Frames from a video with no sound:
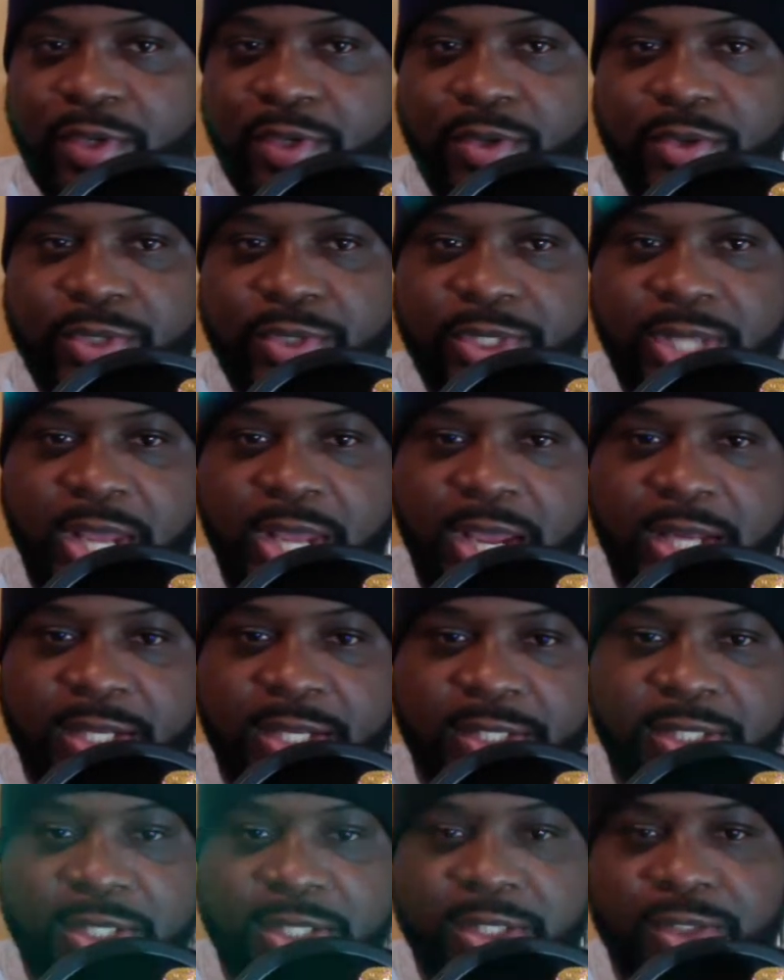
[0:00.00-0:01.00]
sad to
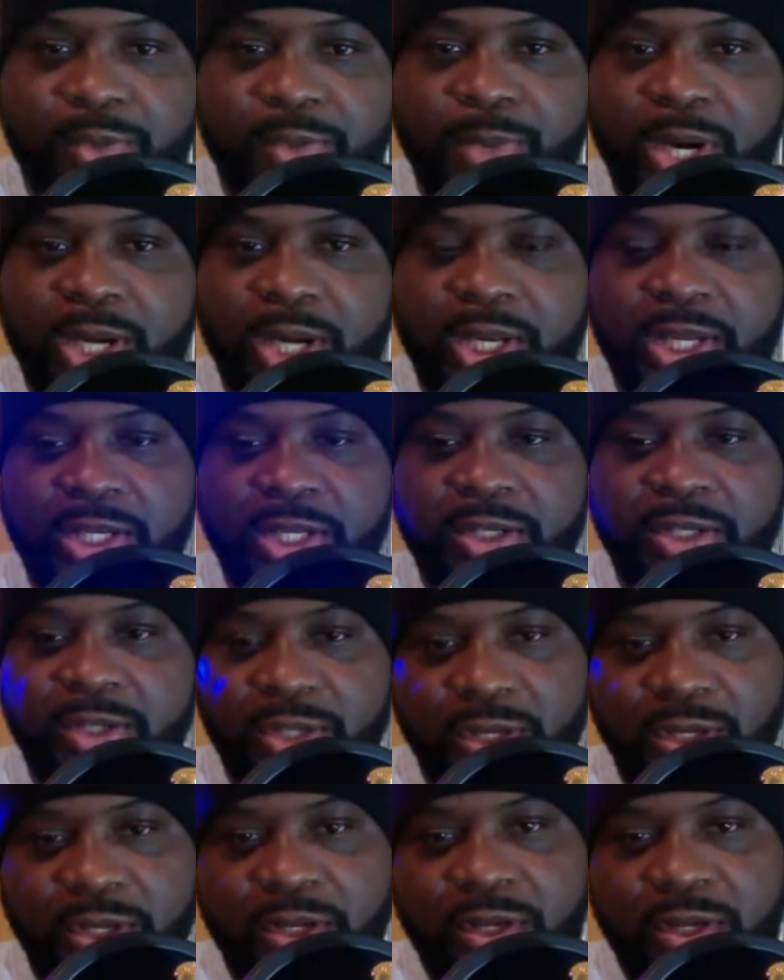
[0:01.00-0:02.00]
see somebody like
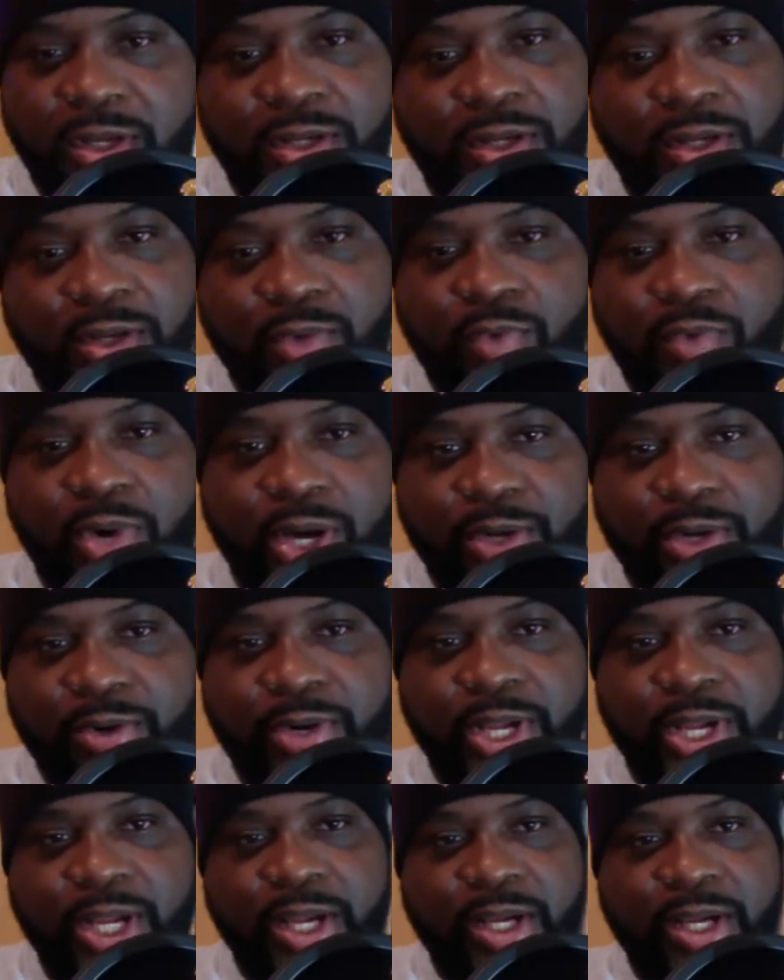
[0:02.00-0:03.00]
around your
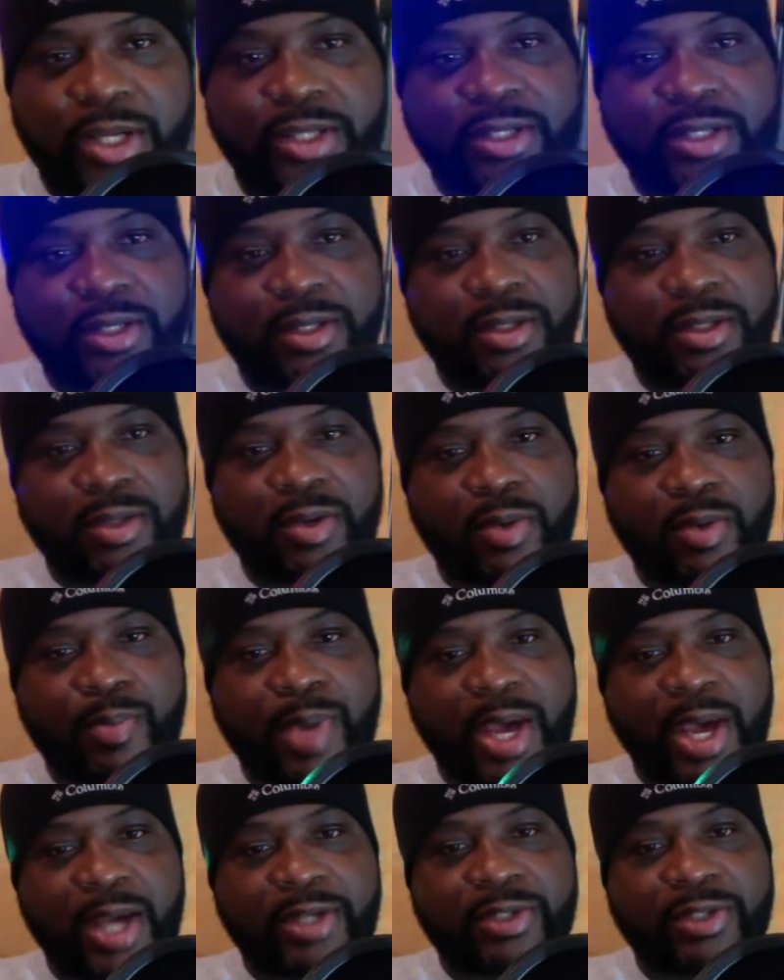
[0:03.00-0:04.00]
age,
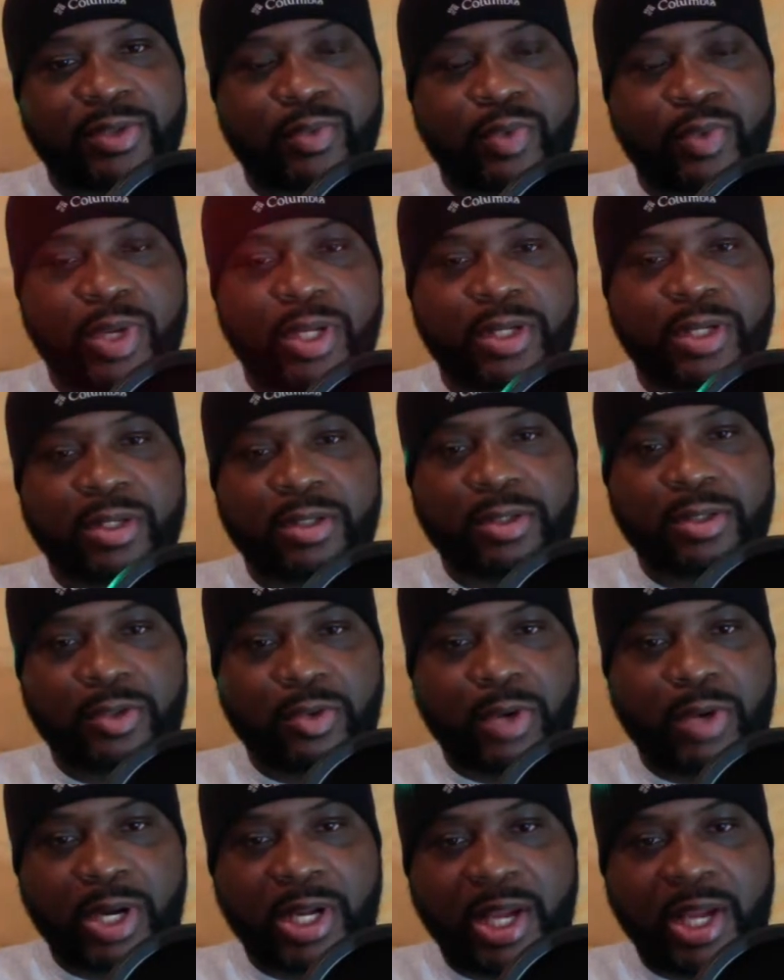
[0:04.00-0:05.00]
pass away because
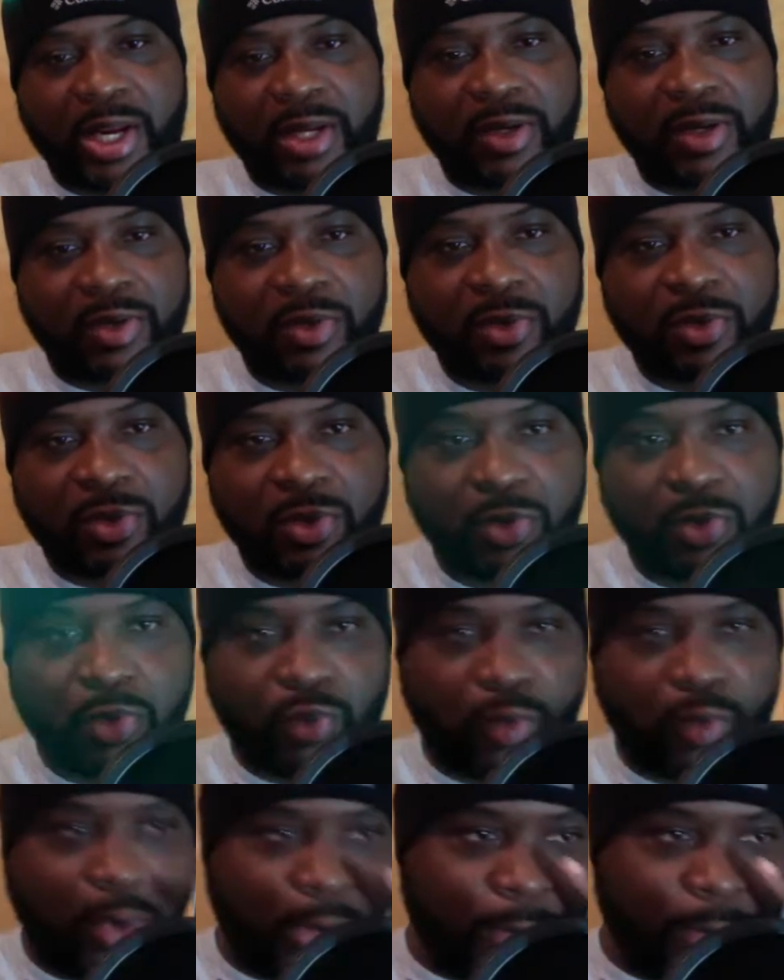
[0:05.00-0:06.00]
I kind of
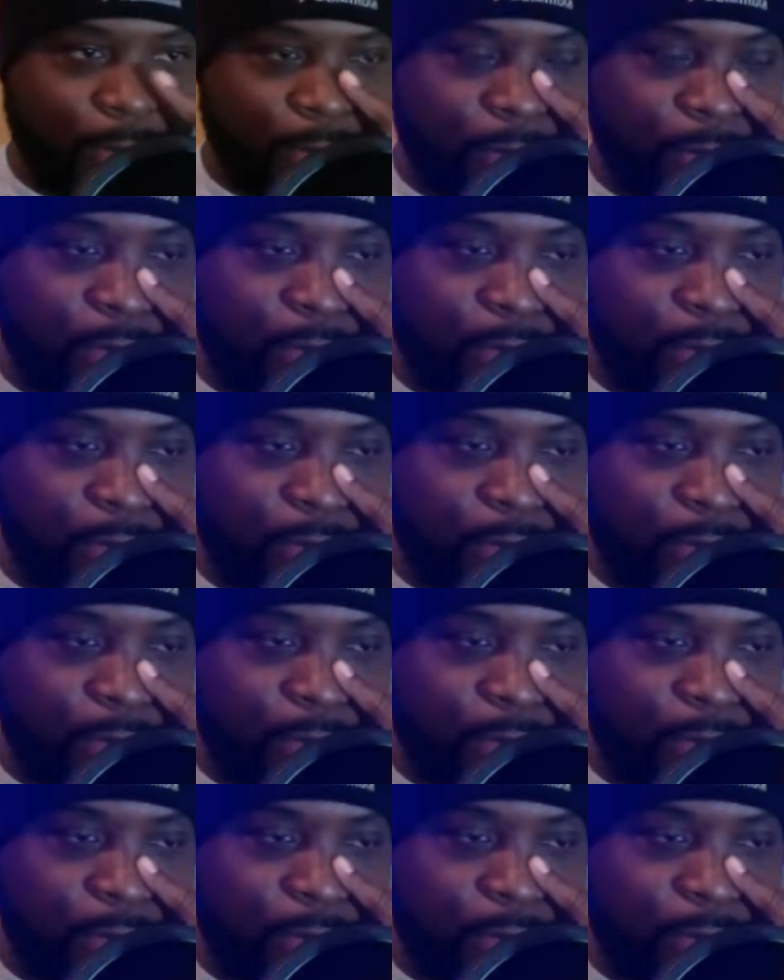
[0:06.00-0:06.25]
grew up,